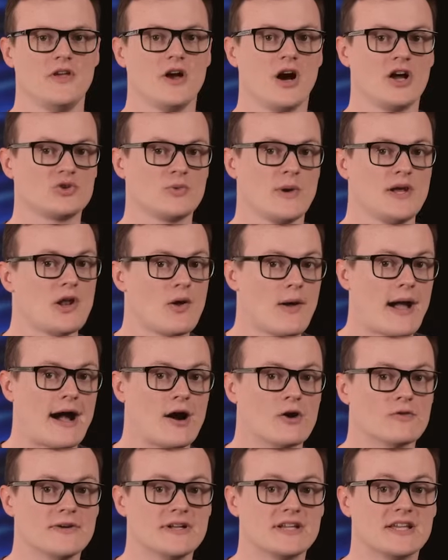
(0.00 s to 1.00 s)
The Arduino
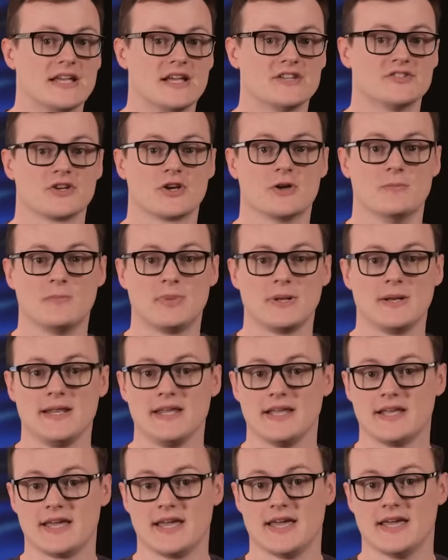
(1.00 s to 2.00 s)
Alvik is a
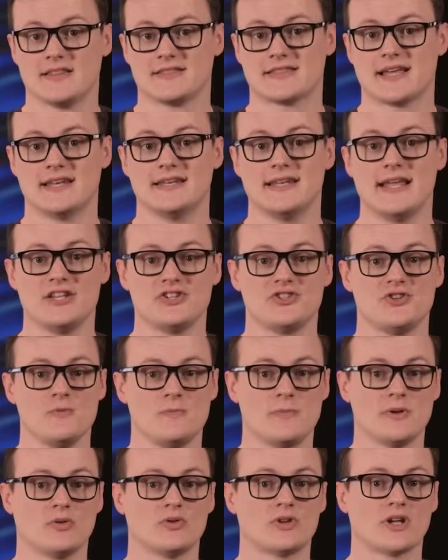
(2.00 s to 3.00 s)
complete kit that lets
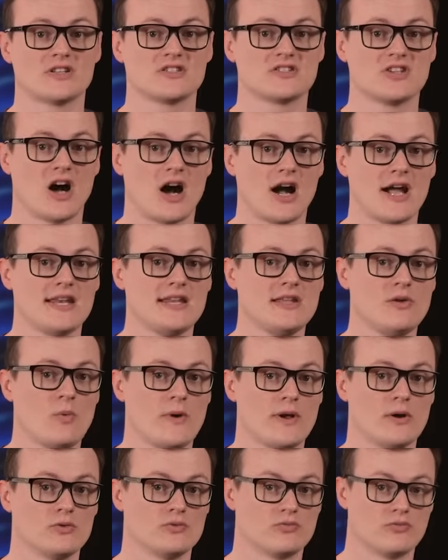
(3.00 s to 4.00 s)
you build a tiny
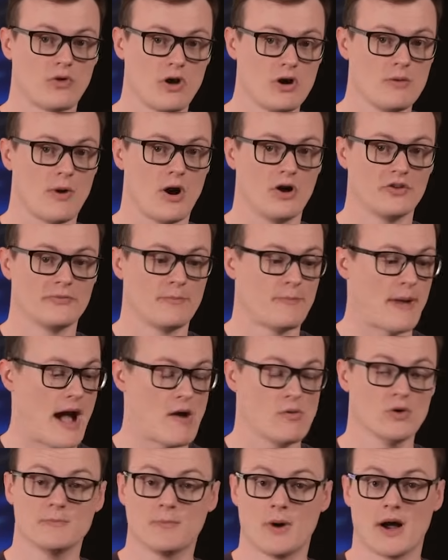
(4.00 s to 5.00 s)
wheeled robot
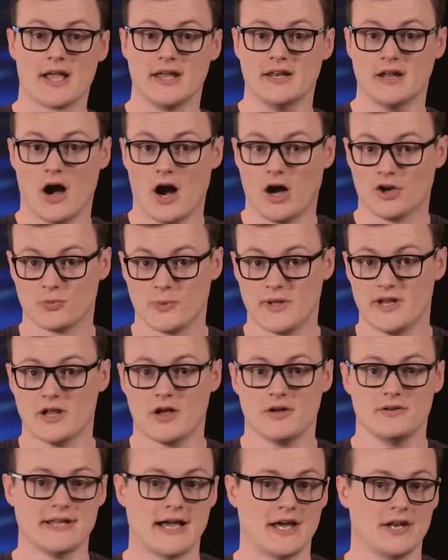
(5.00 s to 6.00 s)
powered by an
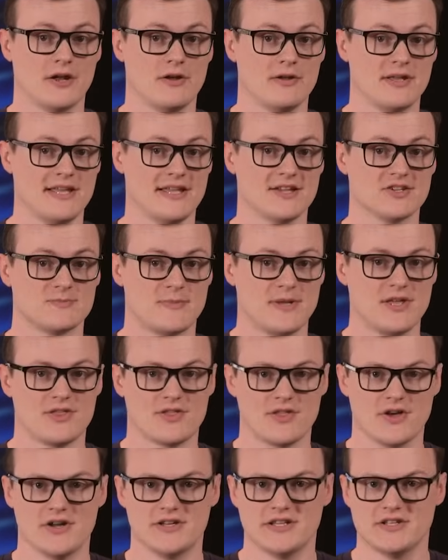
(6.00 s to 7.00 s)
Arduino Nano
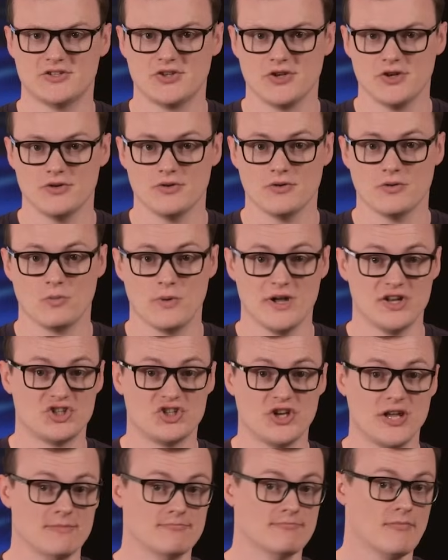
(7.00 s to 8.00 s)
ESP32,
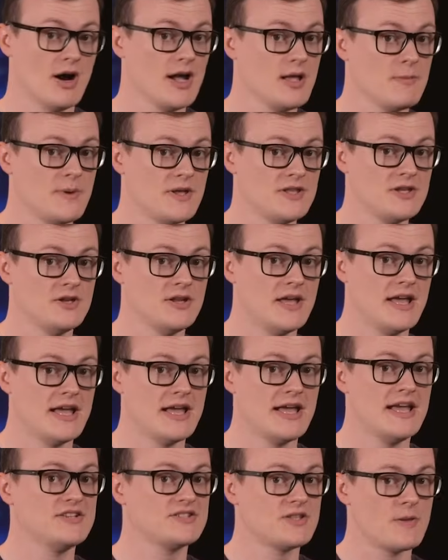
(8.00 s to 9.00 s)
which in my opinion
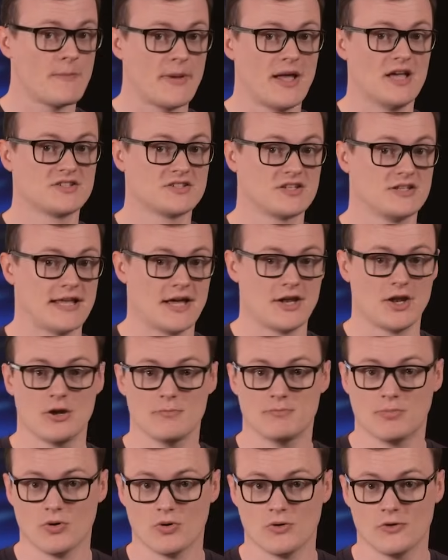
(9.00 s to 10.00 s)
is the best
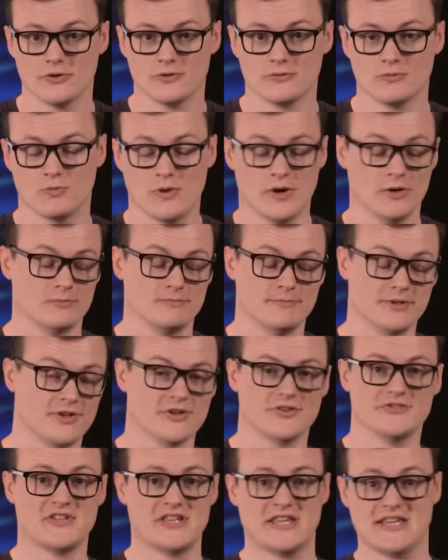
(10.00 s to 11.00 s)
Nano board, well,
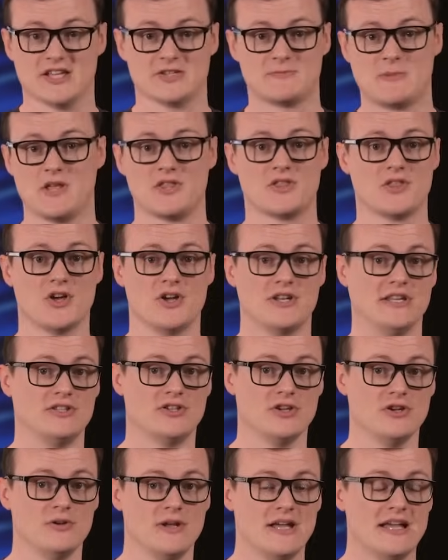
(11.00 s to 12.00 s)
because the
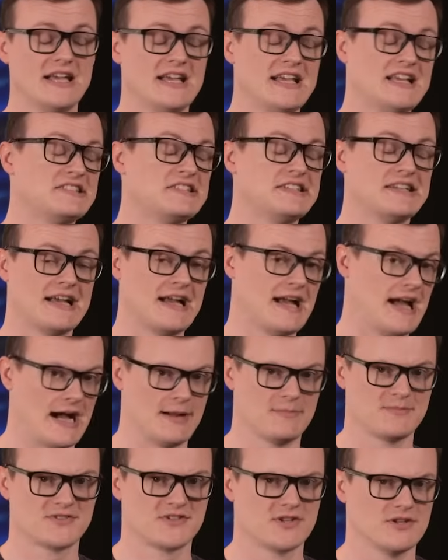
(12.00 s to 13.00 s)
ESP32 is an
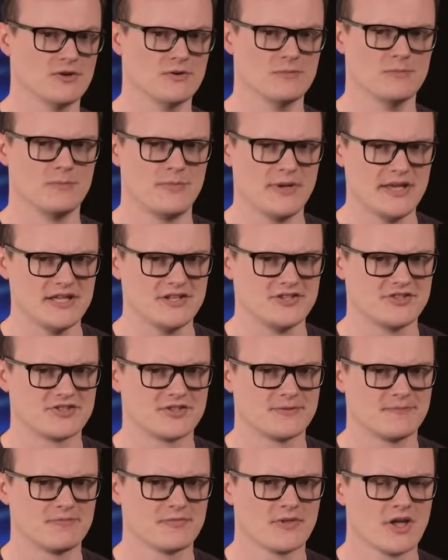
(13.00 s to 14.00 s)
absolute
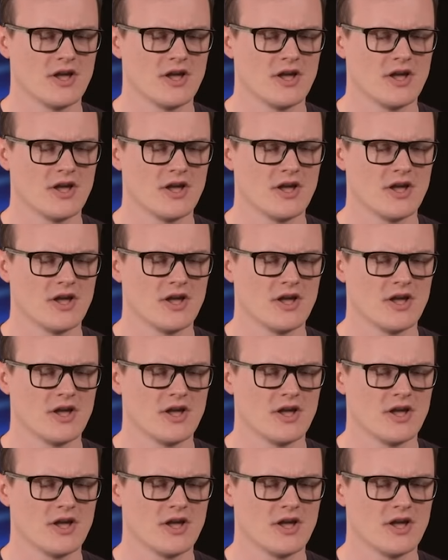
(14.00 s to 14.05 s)
beast.